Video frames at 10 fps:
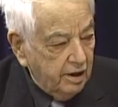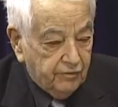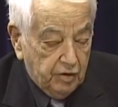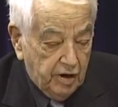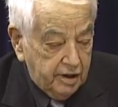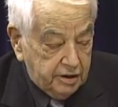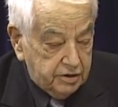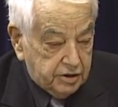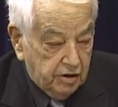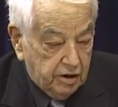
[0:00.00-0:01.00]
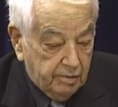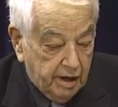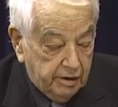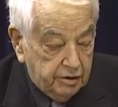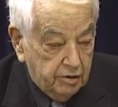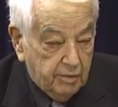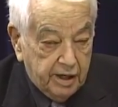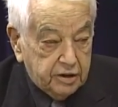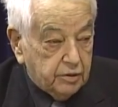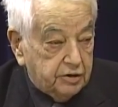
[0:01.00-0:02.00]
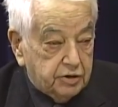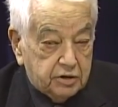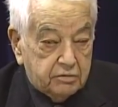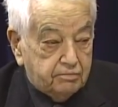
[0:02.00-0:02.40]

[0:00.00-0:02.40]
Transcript: If mm-hmm. you're not concerned about it, you might as well just